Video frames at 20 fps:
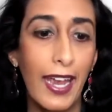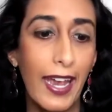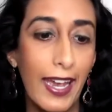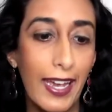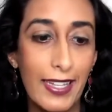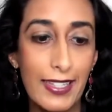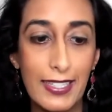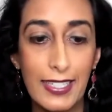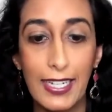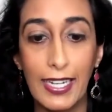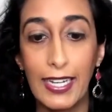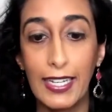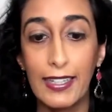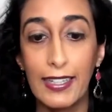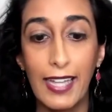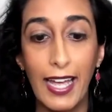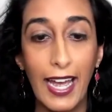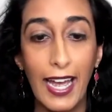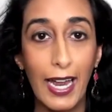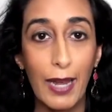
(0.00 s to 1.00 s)
CAT scan,
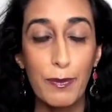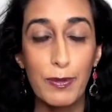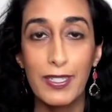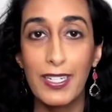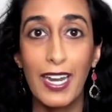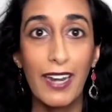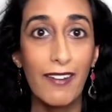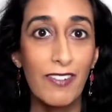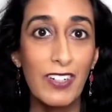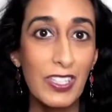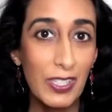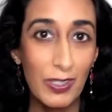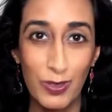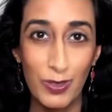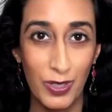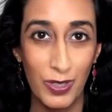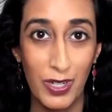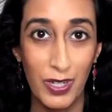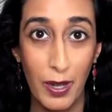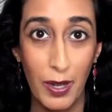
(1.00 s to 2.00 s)
labs, and everything's
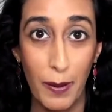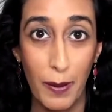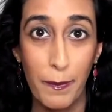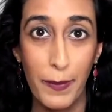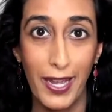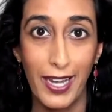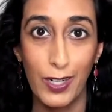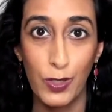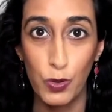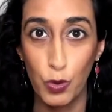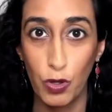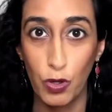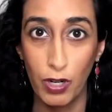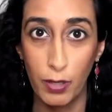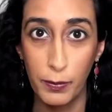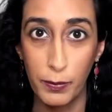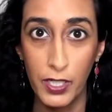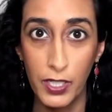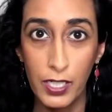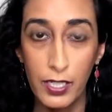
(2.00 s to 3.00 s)
going to come back
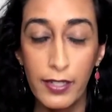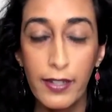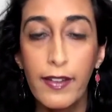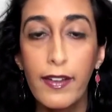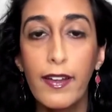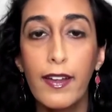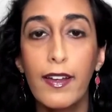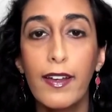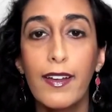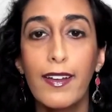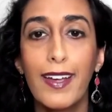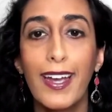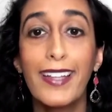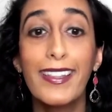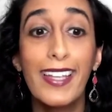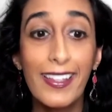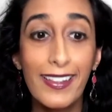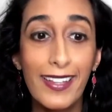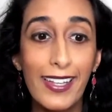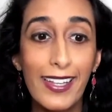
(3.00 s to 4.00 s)
normal. And
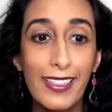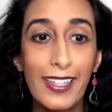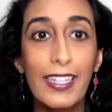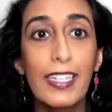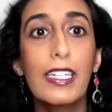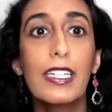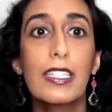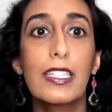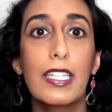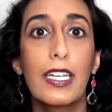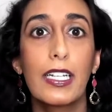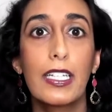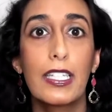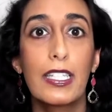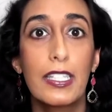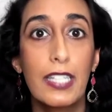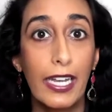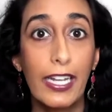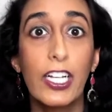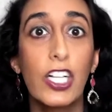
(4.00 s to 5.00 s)
then they think it's like a
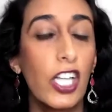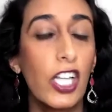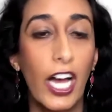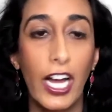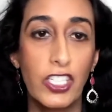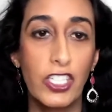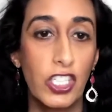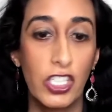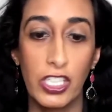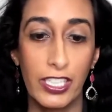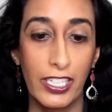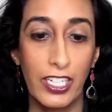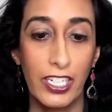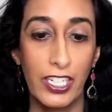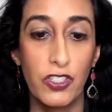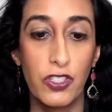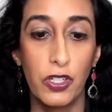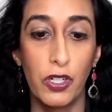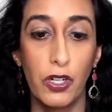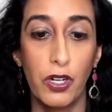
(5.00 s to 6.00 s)
psychological
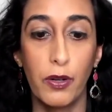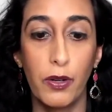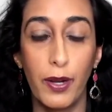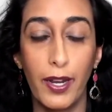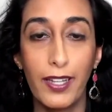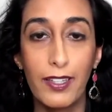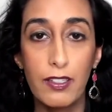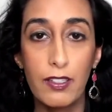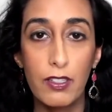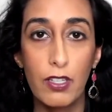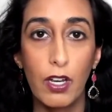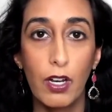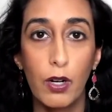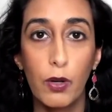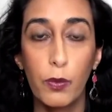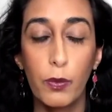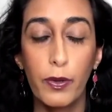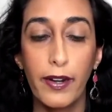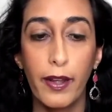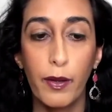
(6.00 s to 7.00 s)
issue. And
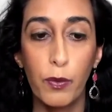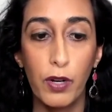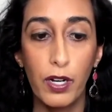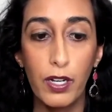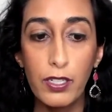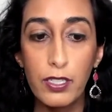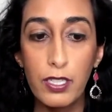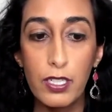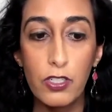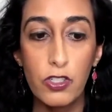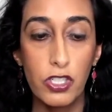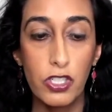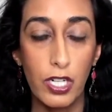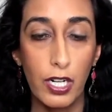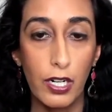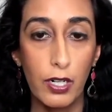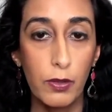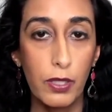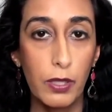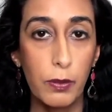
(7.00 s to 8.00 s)
so what I want to
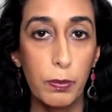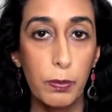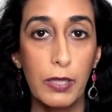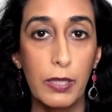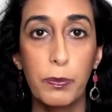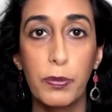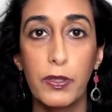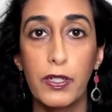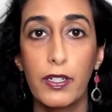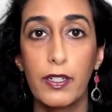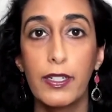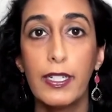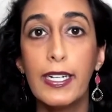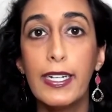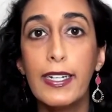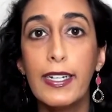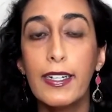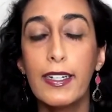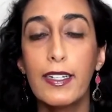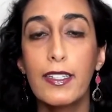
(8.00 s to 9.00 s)
share with people
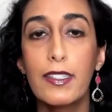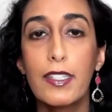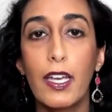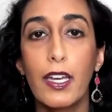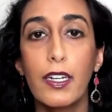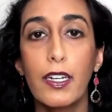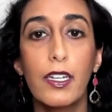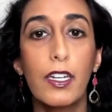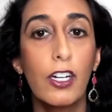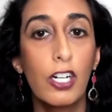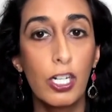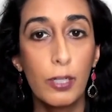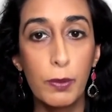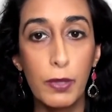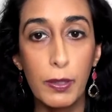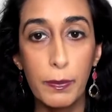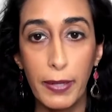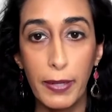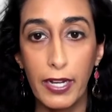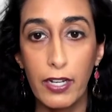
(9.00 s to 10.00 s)
is that
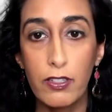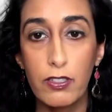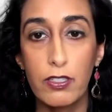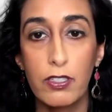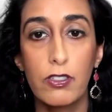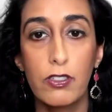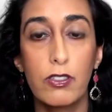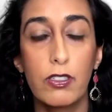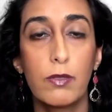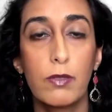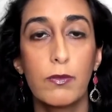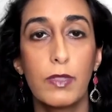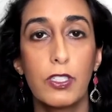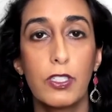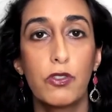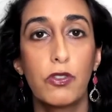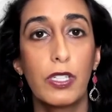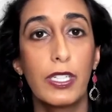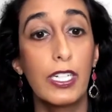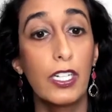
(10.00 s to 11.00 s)
irritable bowel syndrome is
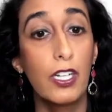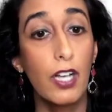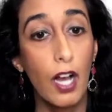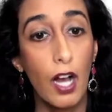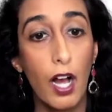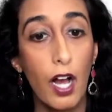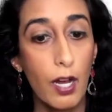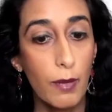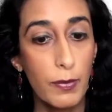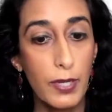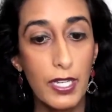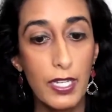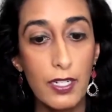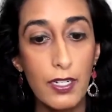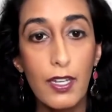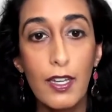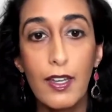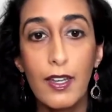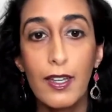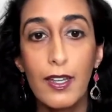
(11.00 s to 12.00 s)
really common,
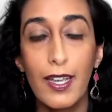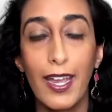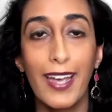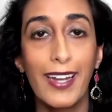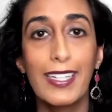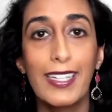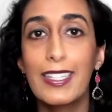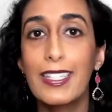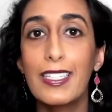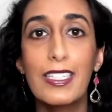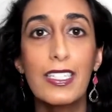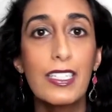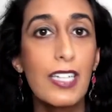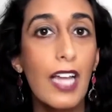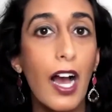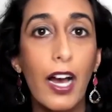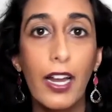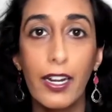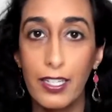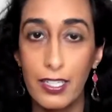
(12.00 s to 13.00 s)
and it's
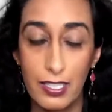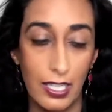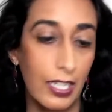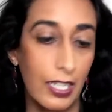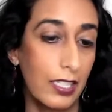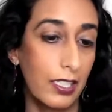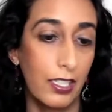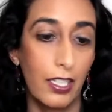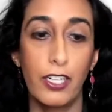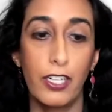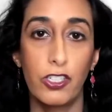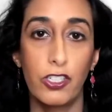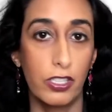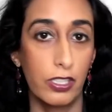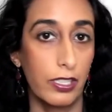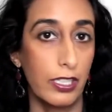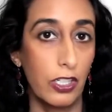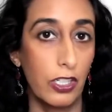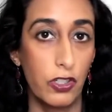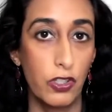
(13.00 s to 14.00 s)
not a psychological
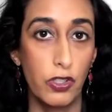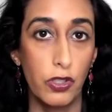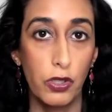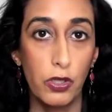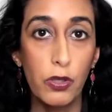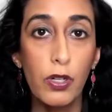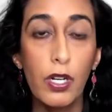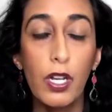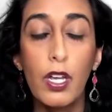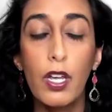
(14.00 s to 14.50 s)
issue.